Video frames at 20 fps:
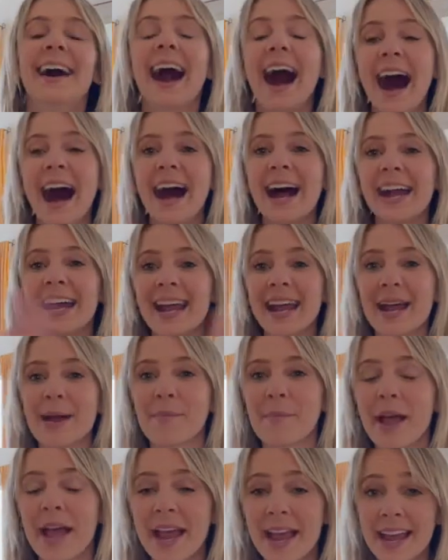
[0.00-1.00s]
I
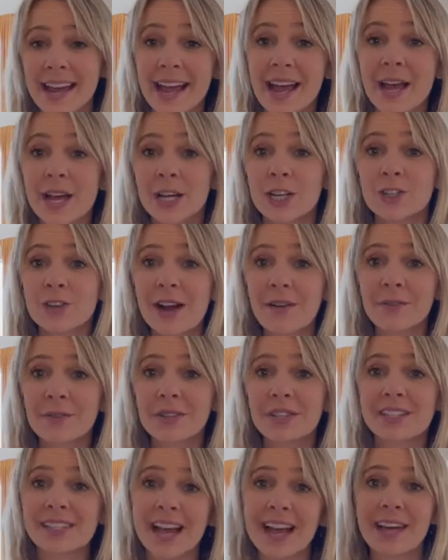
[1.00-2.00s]
am a travel
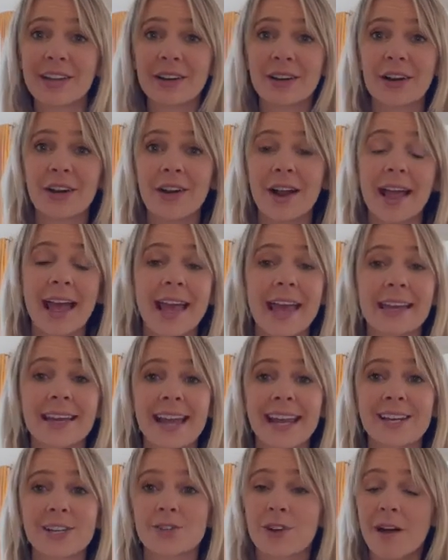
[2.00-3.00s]
designer and
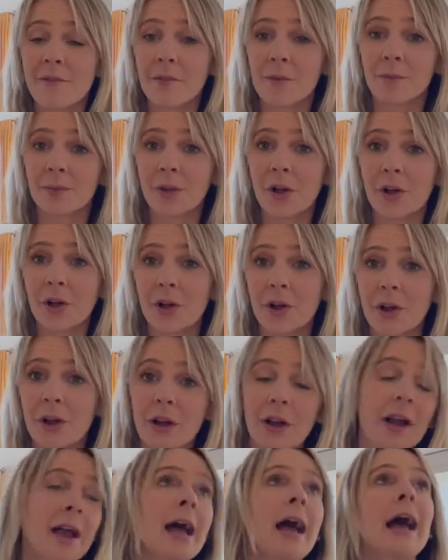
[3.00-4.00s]
a travel
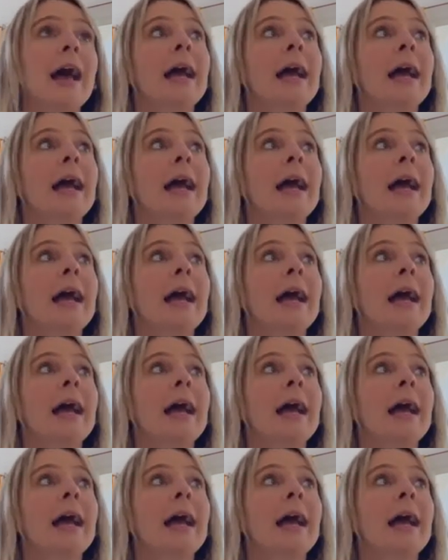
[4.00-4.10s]
blogger,